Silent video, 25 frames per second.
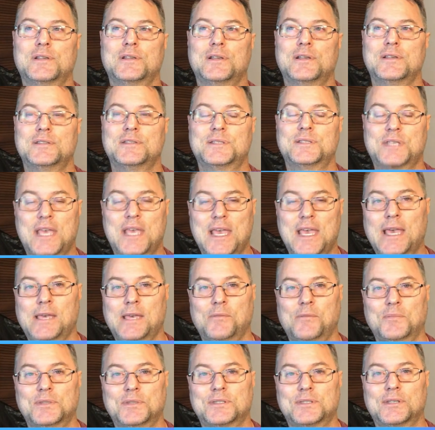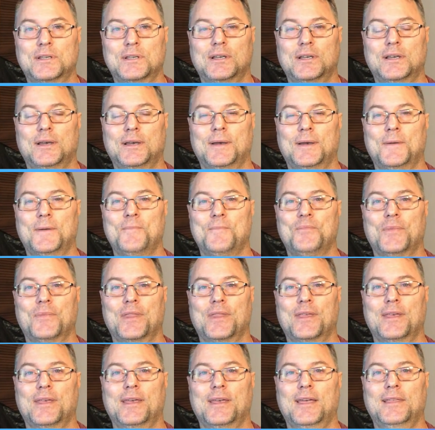And then he says this
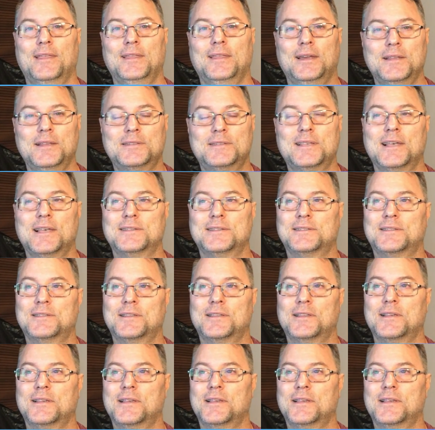powerful piece of truth